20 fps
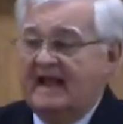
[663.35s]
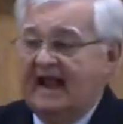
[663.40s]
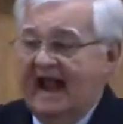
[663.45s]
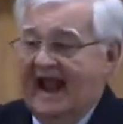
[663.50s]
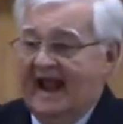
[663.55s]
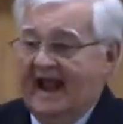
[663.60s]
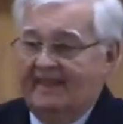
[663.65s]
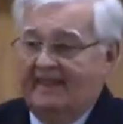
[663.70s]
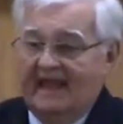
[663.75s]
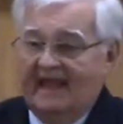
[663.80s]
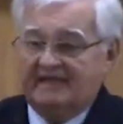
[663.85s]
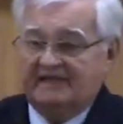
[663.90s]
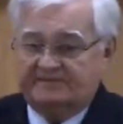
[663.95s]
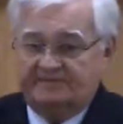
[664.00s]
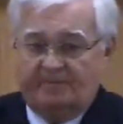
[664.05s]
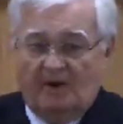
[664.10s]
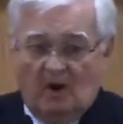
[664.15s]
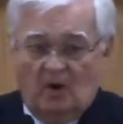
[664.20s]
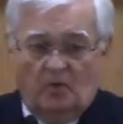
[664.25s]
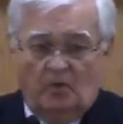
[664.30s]
and they
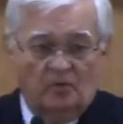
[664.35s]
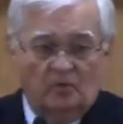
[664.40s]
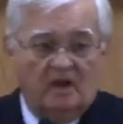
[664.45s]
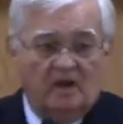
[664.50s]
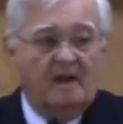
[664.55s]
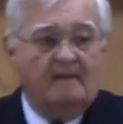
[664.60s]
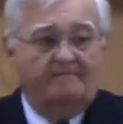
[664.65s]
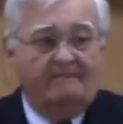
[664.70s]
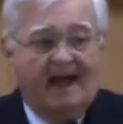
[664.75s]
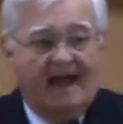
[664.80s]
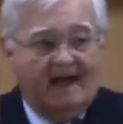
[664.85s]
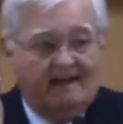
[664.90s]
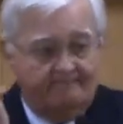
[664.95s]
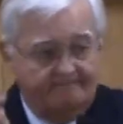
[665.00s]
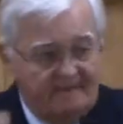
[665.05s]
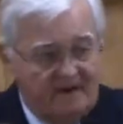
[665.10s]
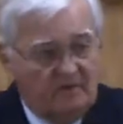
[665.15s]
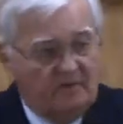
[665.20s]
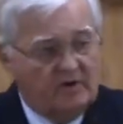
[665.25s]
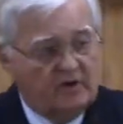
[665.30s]
spoke by a
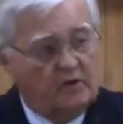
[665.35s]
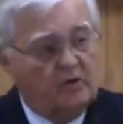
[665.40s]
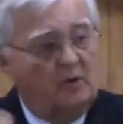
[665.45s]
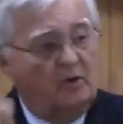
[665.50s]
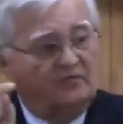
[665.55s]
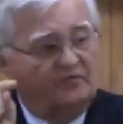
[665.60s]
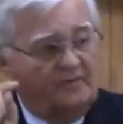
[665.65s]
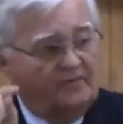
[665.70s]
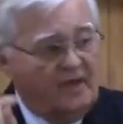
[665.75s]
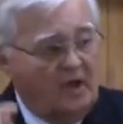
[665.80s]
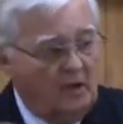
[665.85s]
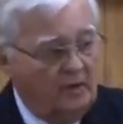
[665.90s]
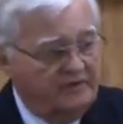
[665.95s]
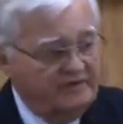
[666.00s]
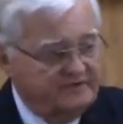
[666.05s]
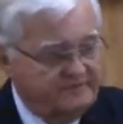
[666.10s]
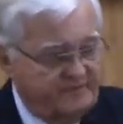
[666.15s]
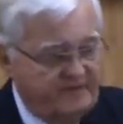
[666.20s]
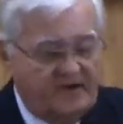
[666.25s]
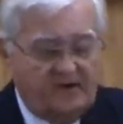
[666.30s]
miracle from the Holy
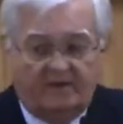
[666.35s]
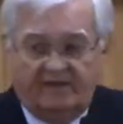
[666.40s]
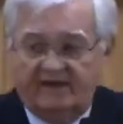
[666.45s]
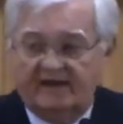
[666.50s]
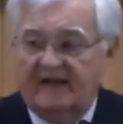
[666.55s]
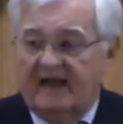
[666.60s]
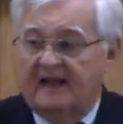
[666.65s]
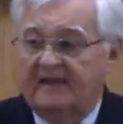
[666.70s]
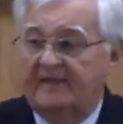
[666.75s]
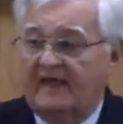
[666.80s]
Spirit,